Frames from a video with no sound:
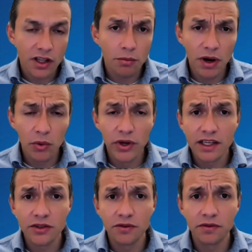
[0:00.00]
But we
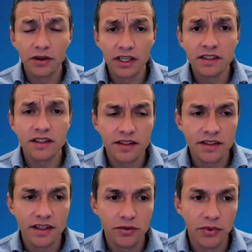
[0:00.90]
also found
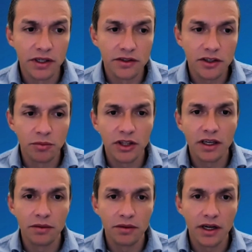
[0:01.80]
instances where some of
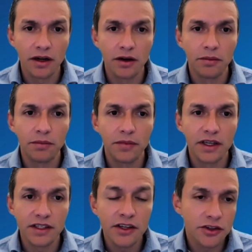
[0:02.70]
the
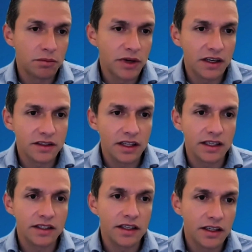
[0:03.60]
essential metals
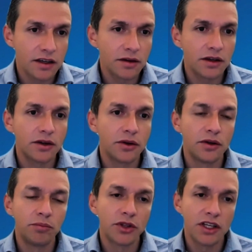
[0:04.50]
like zinc
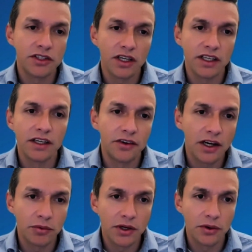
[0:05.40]
could potentially
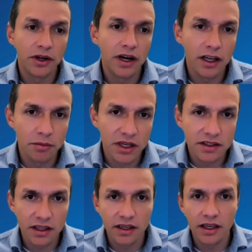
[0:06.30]
interact with other
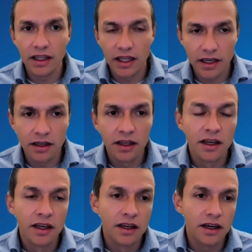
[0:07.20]
elements like lead
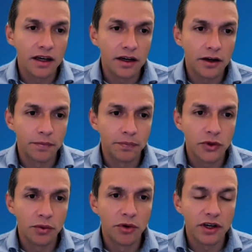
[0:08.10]

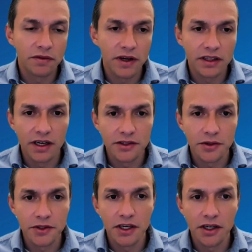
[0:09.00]
to modify that
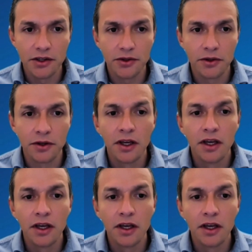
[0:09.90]
association.